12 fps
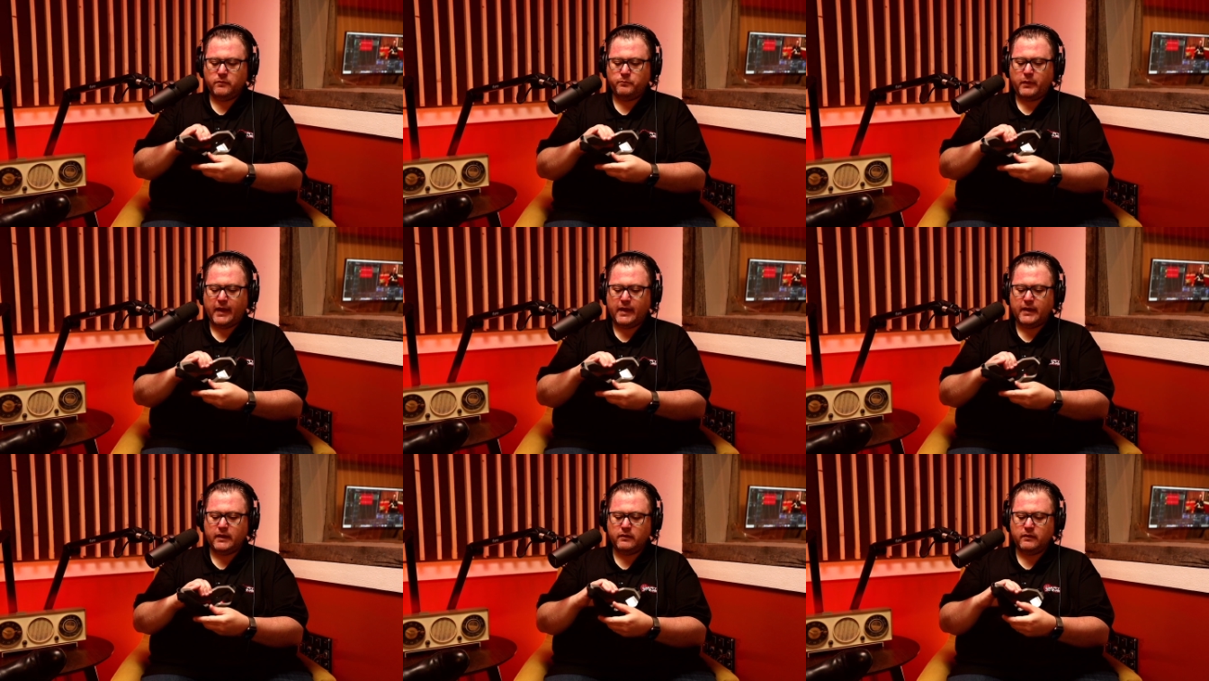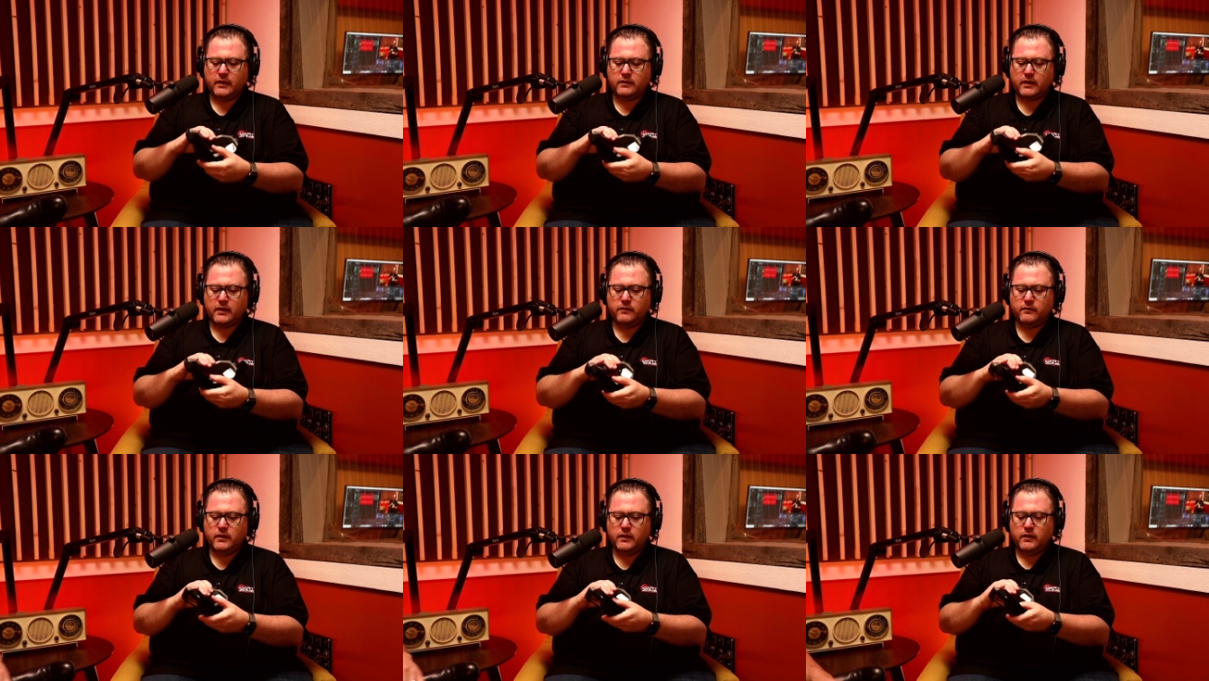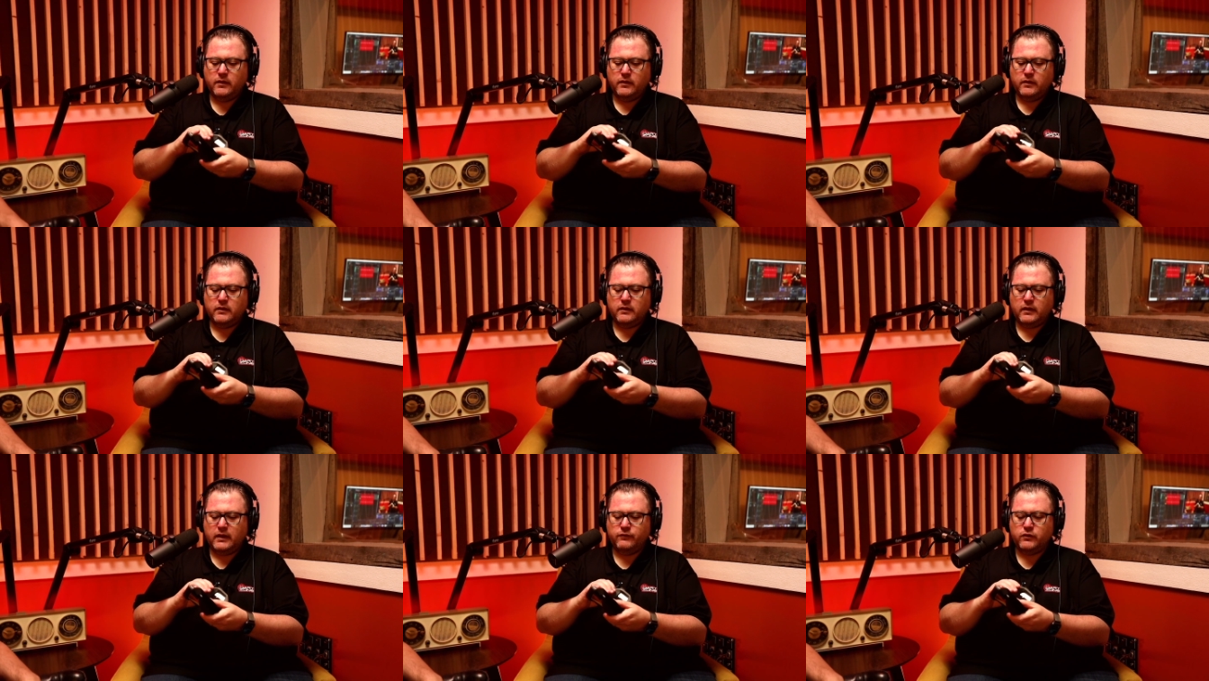padding that's kind of
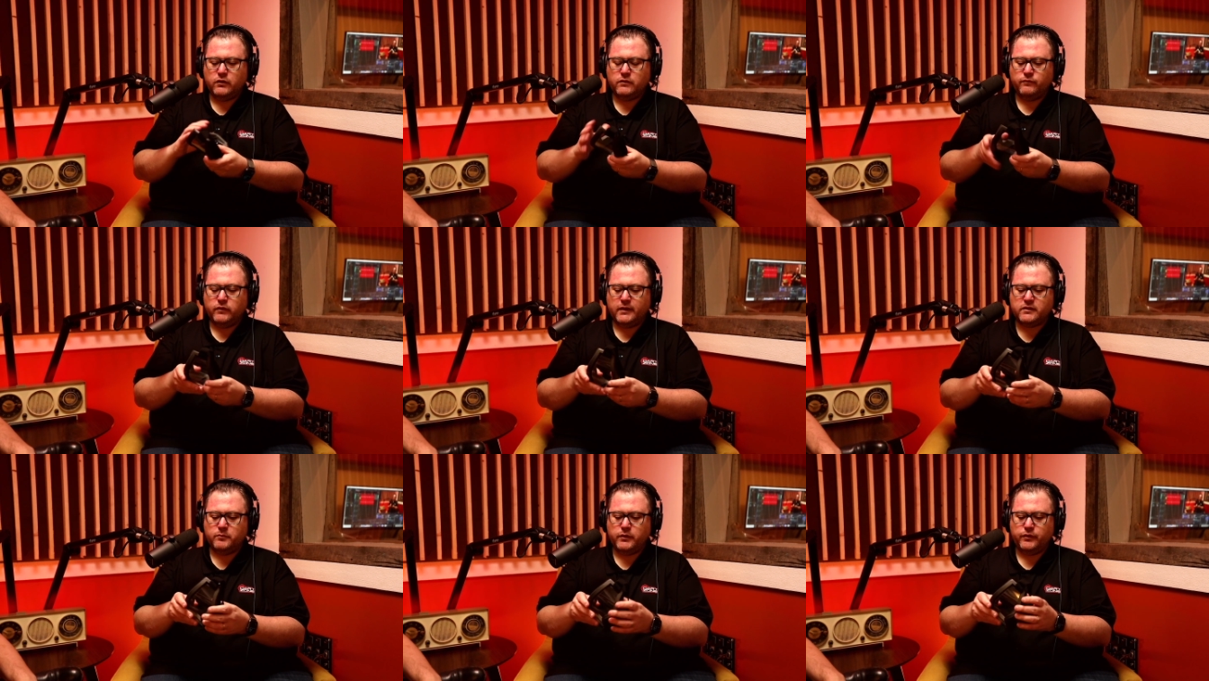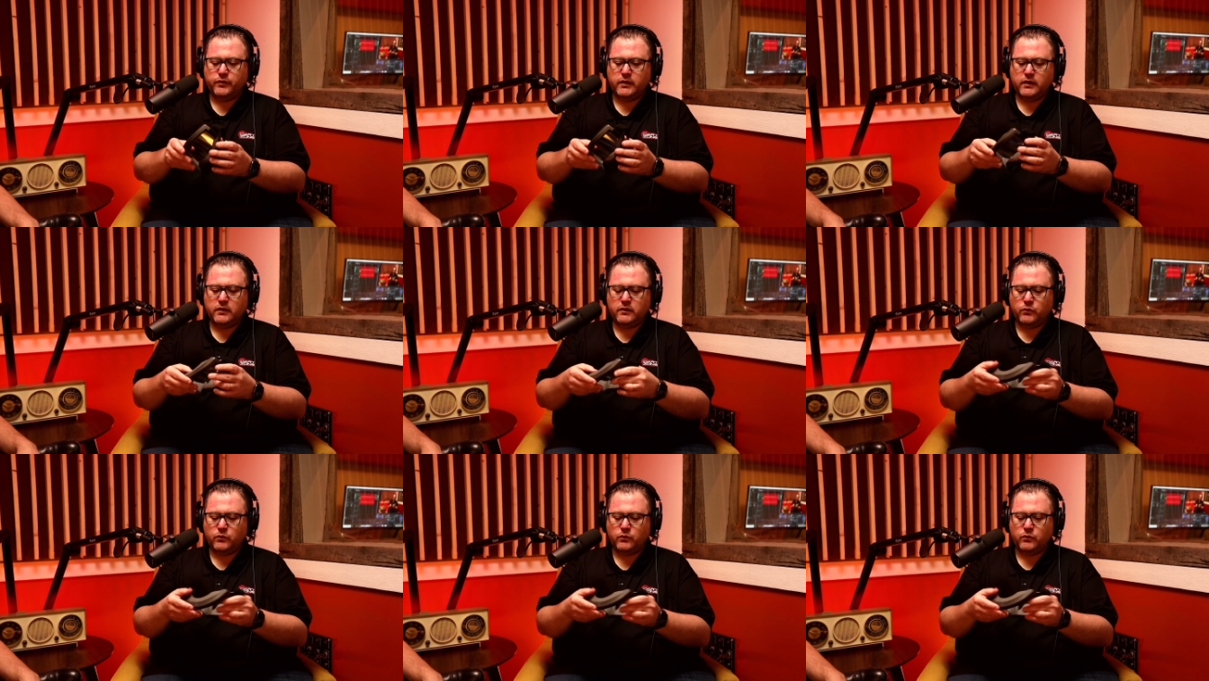gives you some flexibility